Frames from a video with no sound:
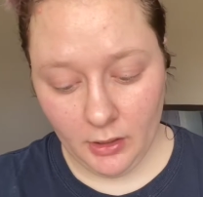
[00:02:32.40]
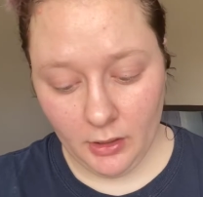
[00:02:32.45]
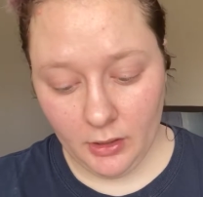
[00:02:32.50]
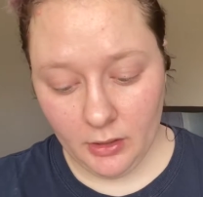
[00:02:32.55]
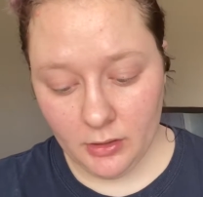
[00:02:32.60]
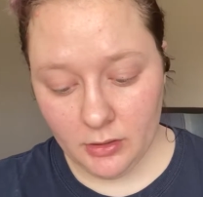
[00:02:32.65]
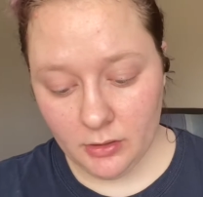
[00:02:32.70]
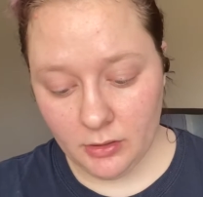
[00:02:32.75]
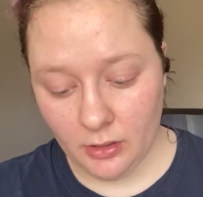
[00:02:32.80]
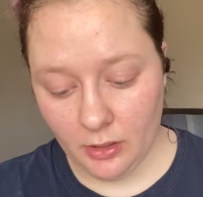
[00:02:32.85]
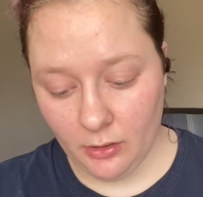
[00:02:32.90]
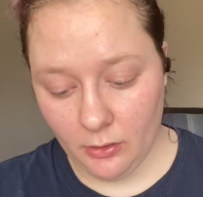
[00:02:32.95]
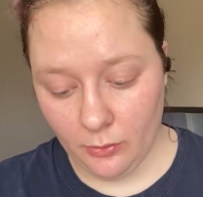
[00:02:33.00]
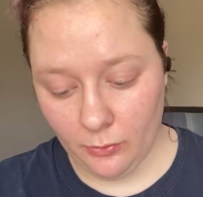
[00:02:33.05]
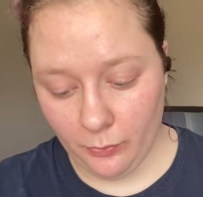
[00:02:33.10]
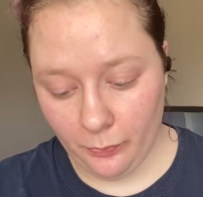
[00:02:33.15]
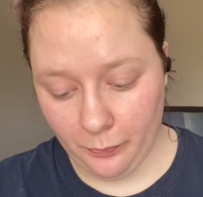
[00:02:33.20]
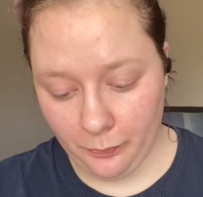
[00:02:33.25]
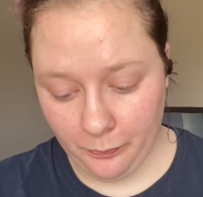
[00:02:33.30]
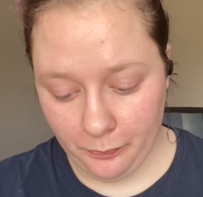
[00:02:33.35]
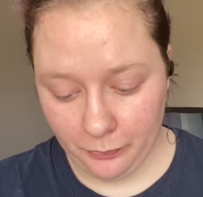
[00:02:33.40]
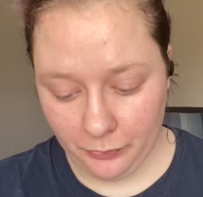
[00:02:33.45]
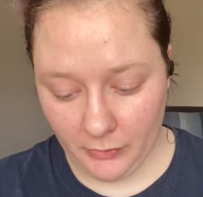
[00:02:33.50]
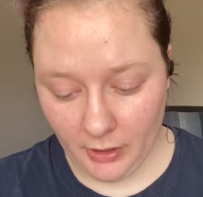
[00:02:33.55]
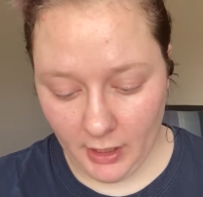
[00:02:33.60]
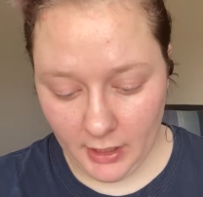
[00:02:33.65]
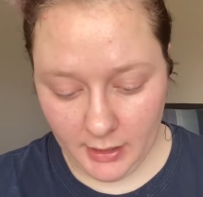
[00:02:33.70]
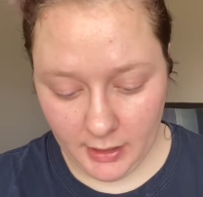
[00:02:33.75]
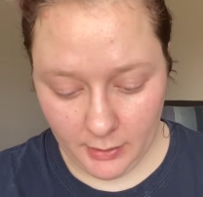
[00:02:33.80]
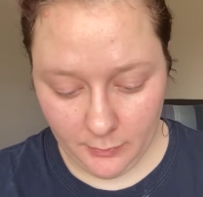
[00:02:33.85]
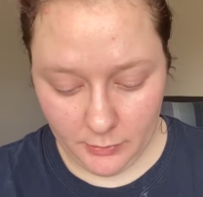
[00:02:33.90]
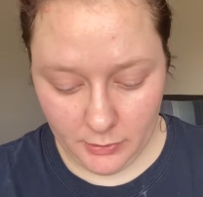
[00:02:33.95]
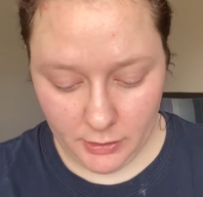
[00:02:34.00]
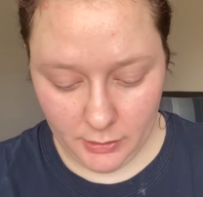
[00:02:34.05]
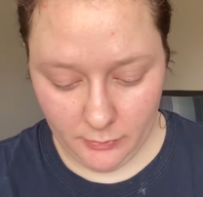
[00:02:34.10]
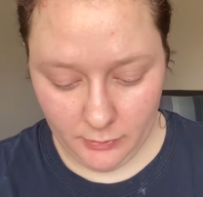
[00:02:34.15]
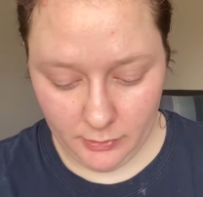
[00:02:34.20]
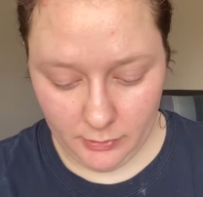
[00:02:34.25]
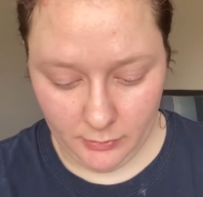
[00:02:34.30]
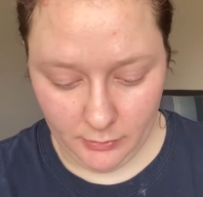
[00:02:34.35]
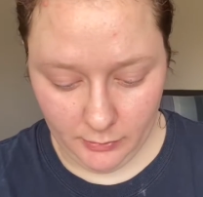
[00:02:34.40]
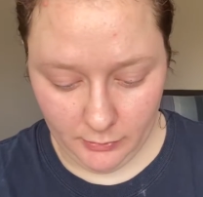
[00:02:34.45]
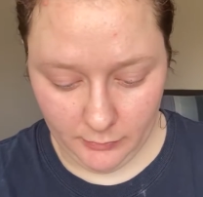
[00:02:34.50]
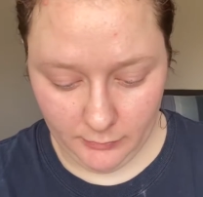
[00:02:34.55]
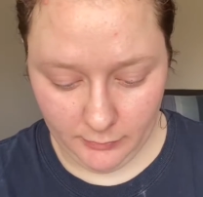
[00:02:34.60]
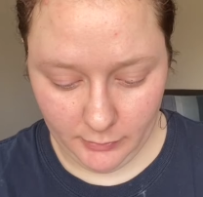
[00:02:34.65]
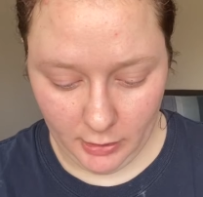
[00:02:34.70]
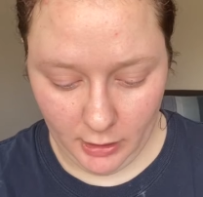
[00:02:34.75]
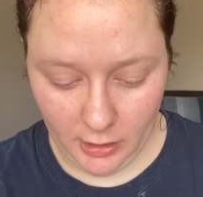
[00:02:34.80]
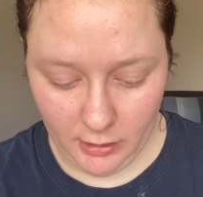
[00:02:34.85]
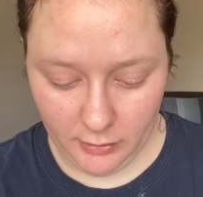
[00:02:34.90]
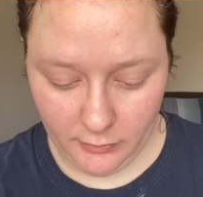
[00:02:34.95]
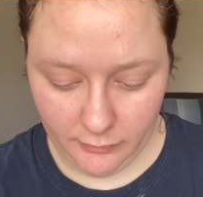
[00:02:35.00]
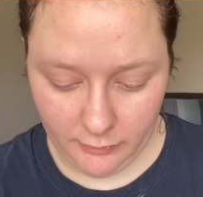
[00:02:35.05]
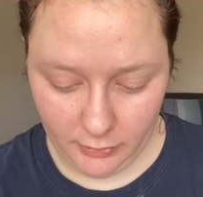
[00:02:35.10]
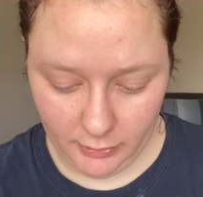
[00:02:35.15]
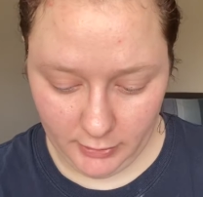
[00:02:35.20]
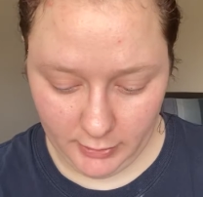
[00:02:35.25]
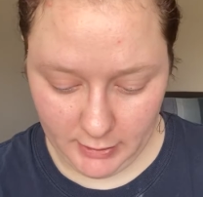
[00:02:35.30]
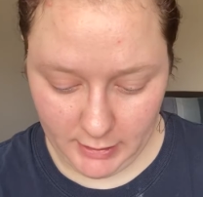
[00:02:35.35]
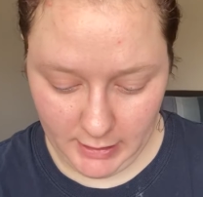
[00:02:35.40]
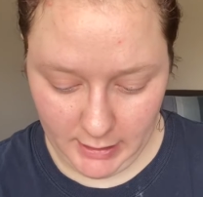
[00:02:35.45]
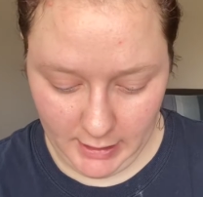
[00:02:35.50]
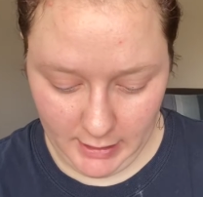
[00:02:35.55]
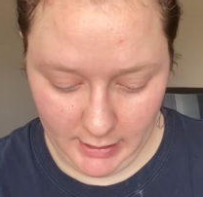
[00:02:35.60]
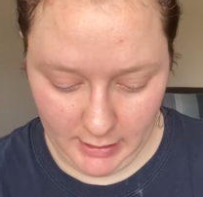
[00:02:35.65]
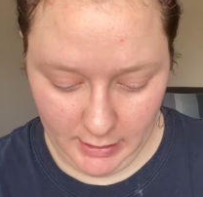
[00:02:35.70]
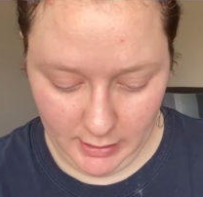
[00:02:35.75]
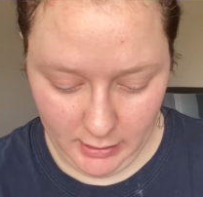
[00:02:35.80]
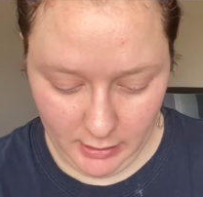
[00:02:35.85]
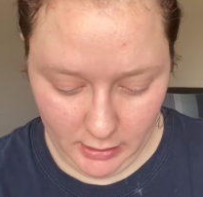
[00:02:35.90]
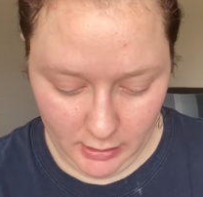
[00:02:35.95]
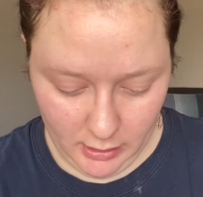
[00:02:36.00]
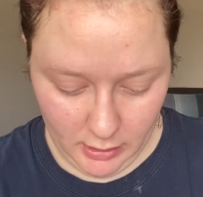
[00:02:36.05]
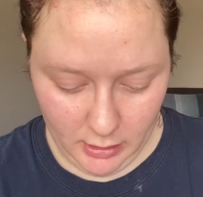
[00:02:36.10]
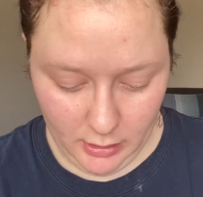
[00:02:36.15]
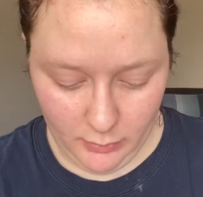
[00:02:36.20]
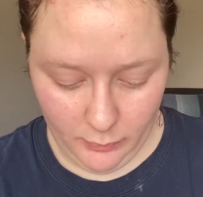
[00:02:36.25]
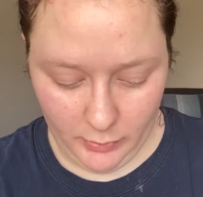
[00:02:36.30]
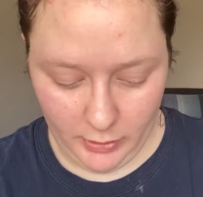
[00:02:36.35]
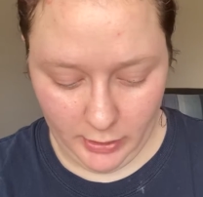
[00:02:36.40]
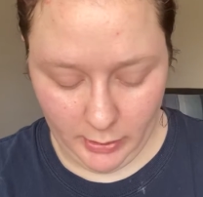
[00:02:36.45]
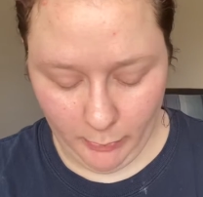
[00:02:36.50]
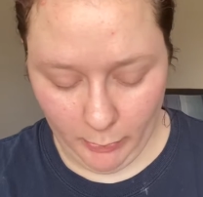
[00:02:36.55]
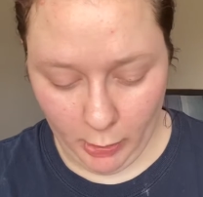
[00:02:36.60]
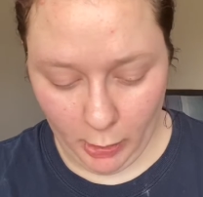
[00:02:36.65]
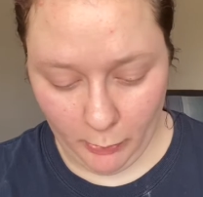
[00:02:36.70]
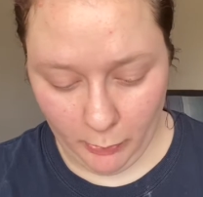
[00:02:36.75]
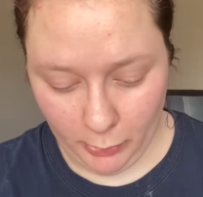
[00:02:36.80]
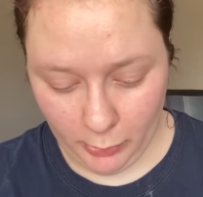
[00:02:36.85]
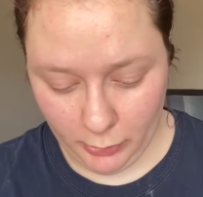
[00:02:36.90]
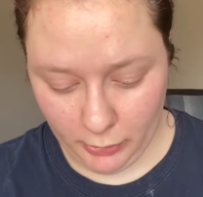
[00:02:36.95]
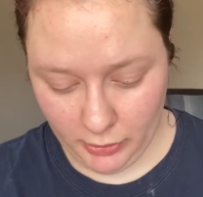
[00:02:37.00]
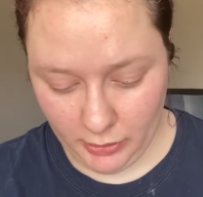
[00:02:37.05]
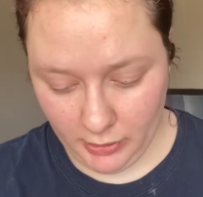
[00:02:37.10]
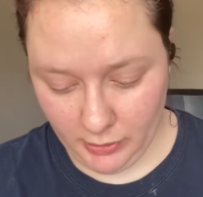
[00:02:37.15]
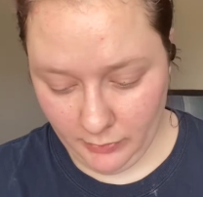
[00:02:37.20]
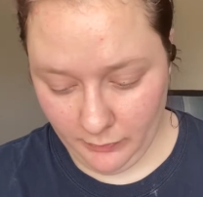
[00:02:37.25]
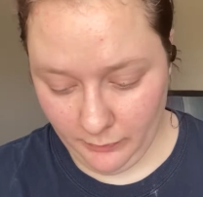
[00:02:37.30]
So I think we'll do a colorful look today with the purples.